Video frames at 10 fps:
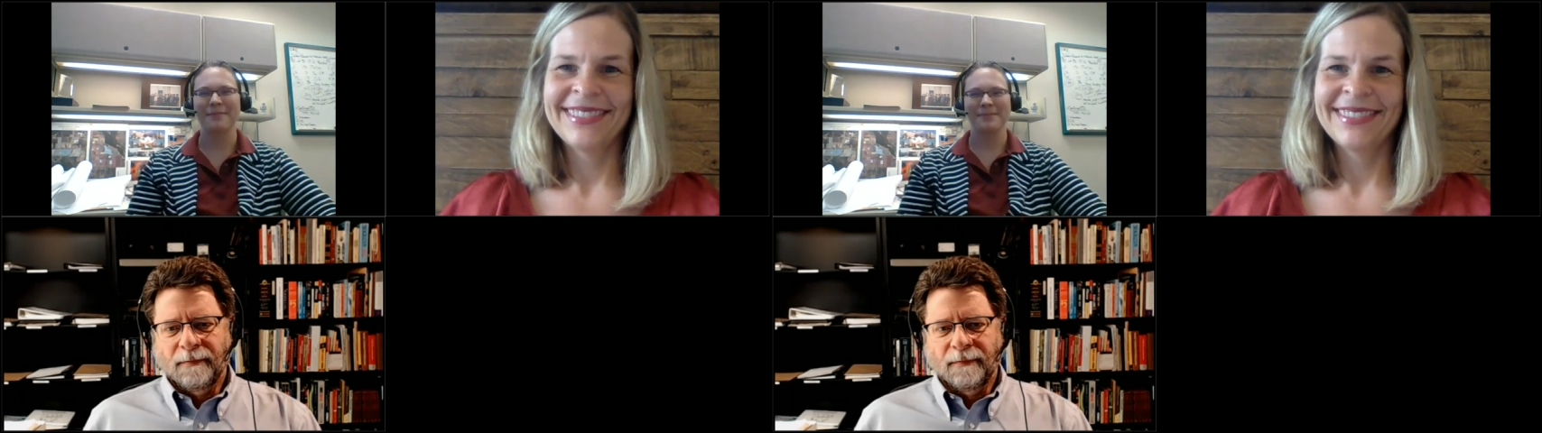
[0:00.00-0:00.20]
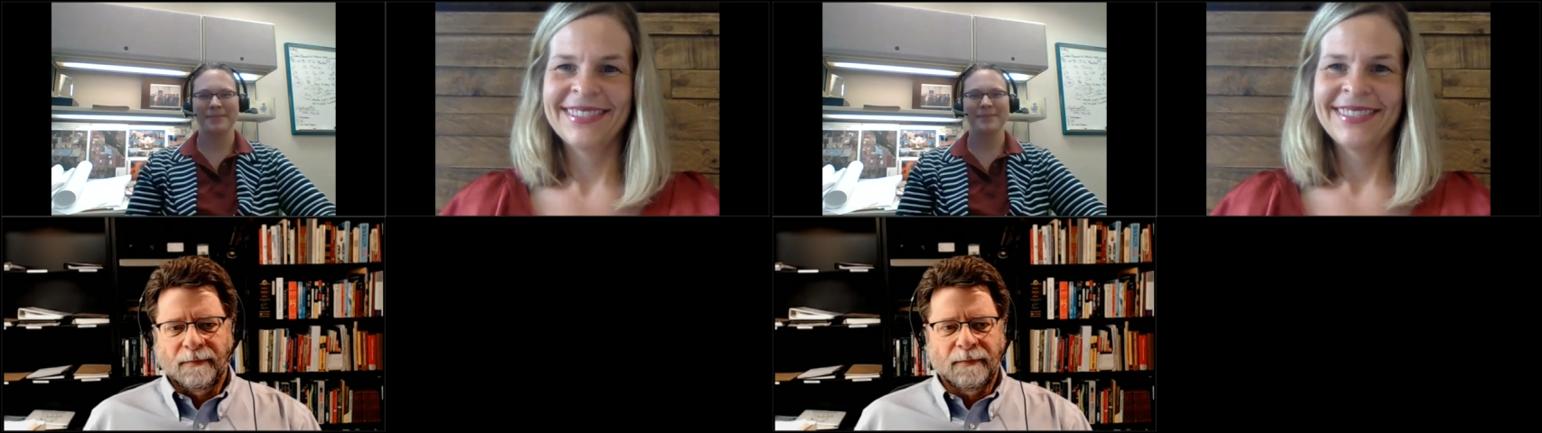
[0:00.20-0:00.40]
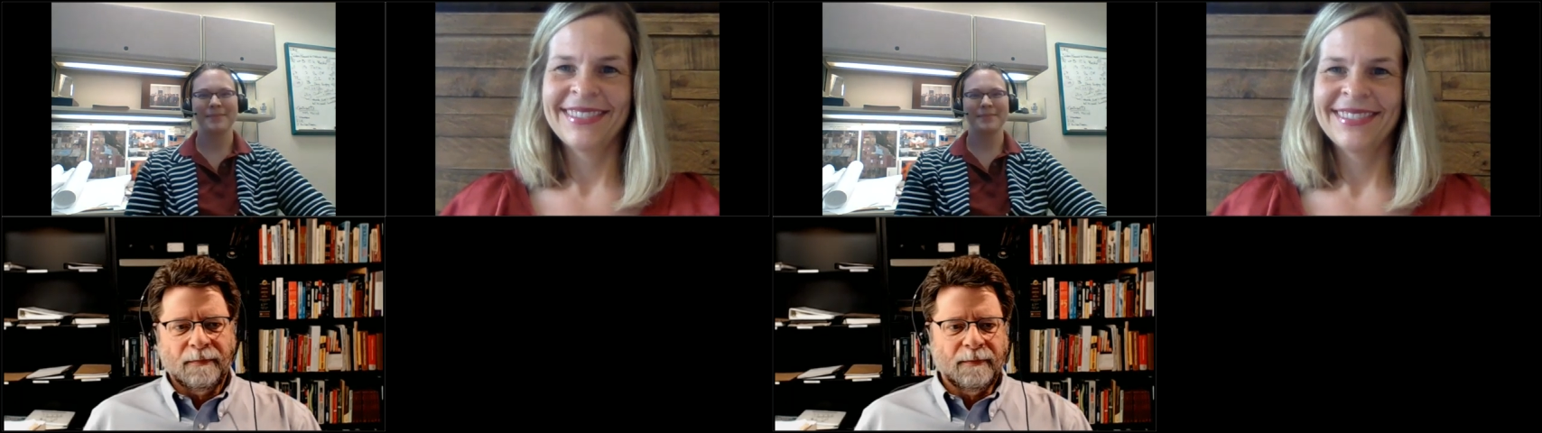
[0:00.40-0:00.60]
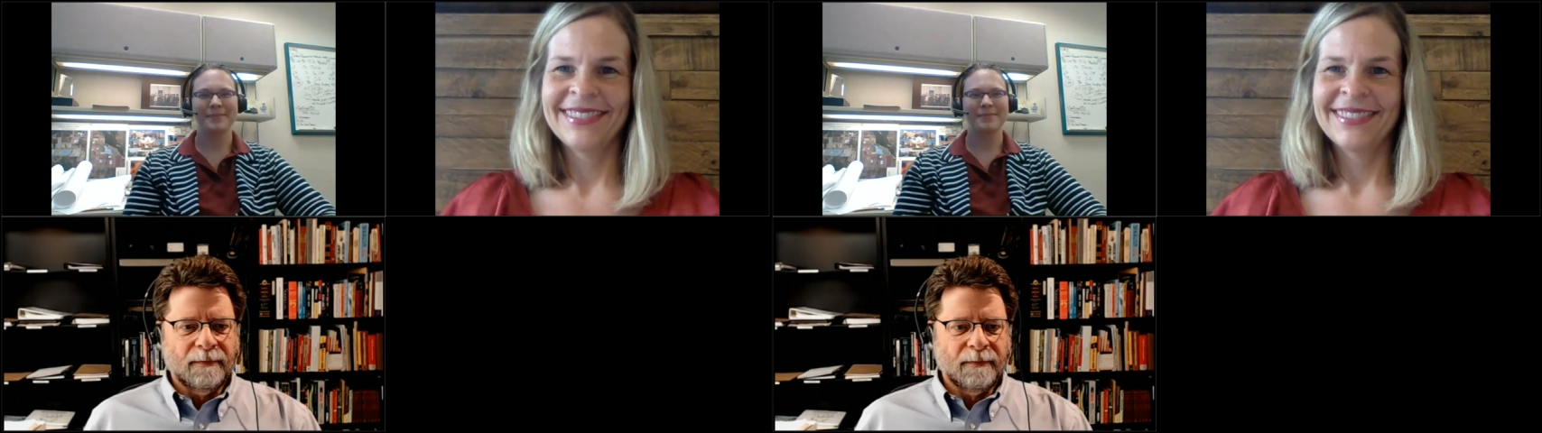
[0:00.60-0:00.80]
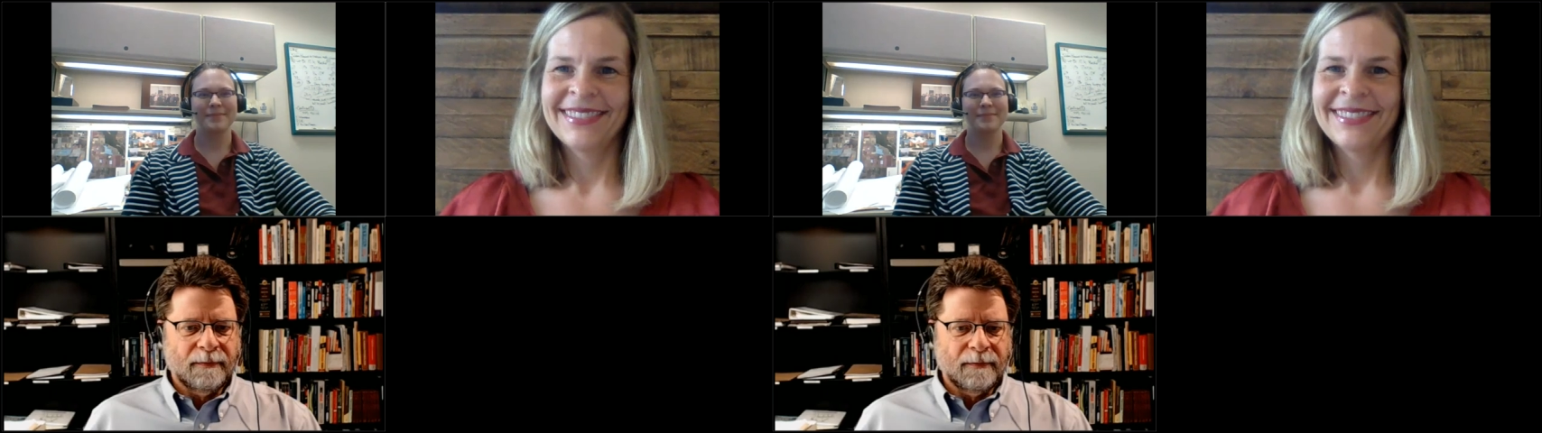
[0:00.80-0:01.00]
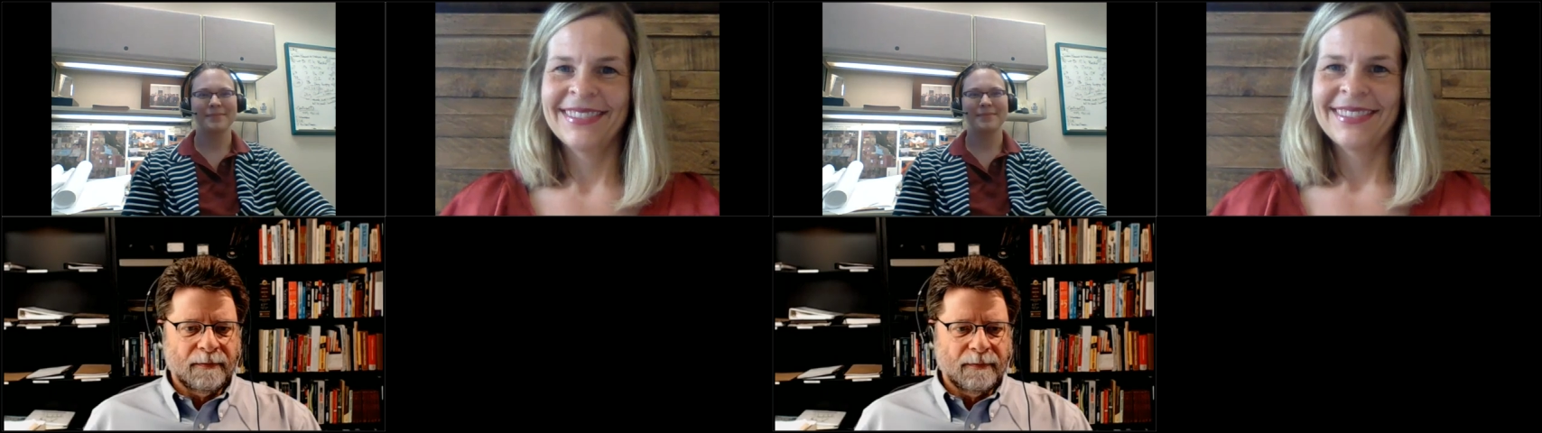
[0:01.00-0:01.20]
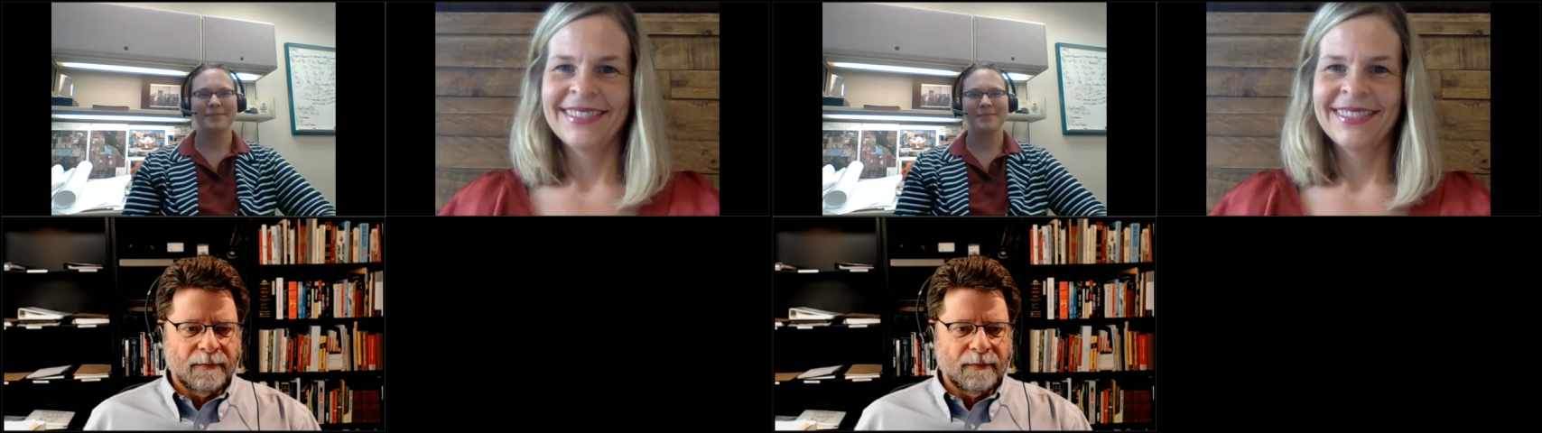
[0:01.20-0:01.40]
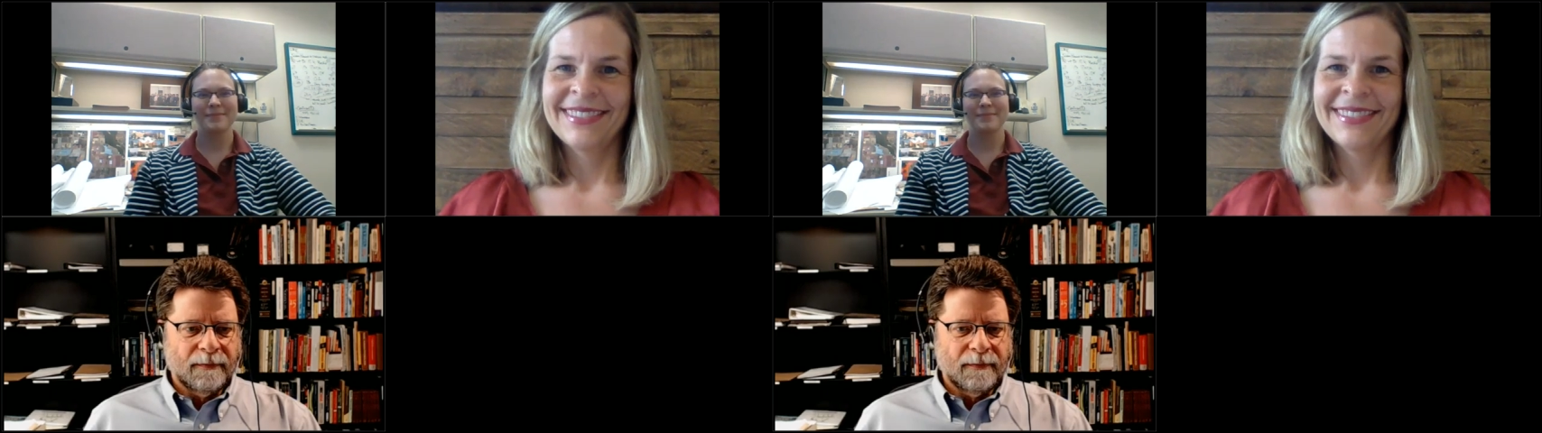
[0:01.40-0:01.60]

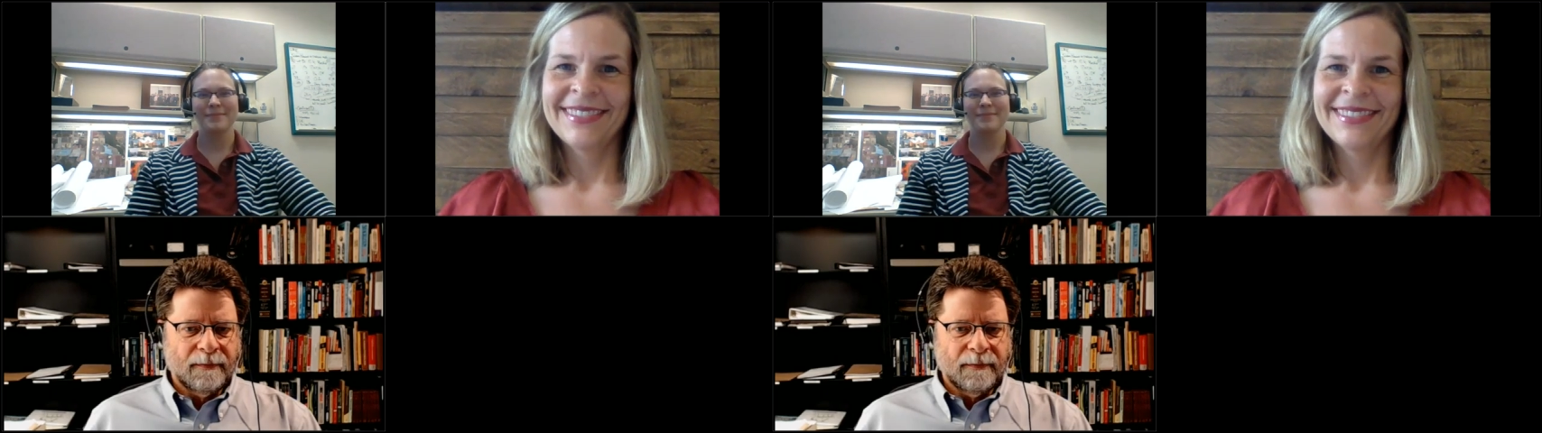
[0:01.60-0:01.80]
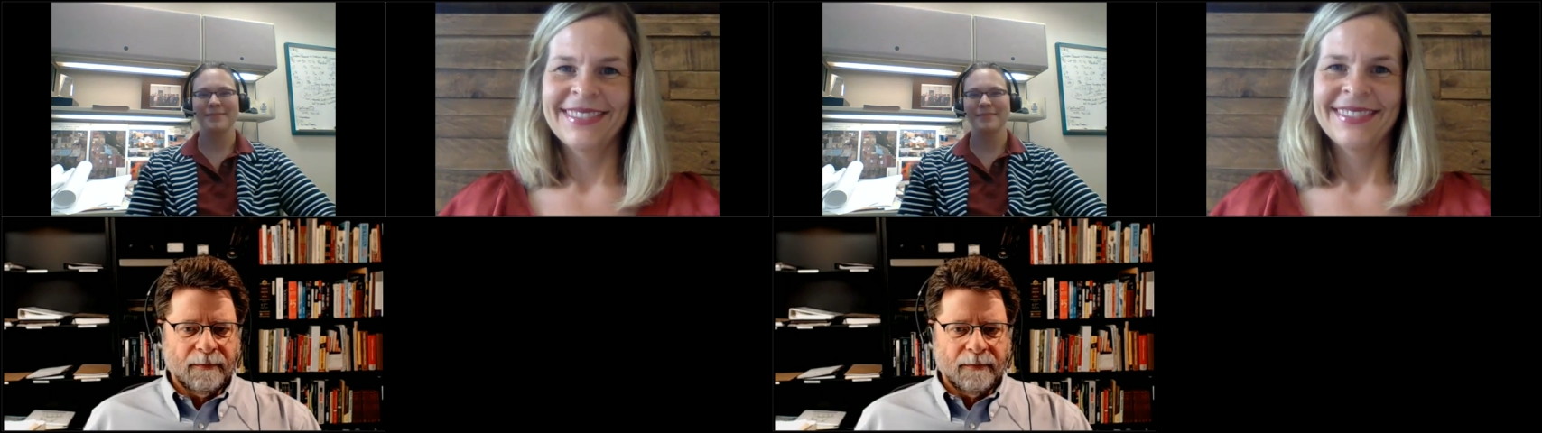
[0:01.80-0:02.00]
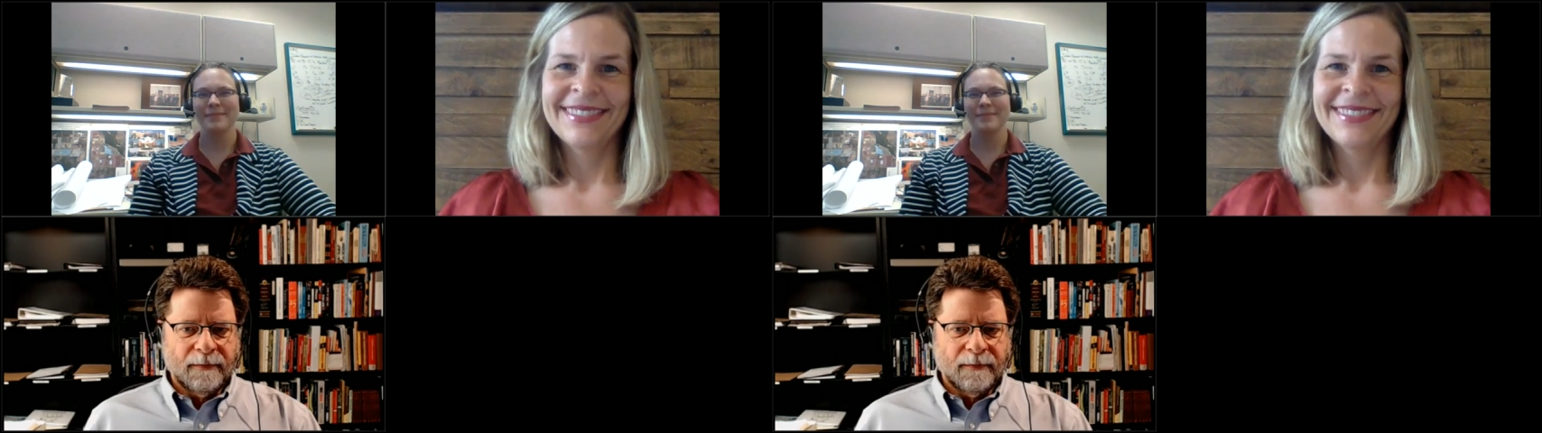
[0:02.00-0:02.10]
Nobody speaks.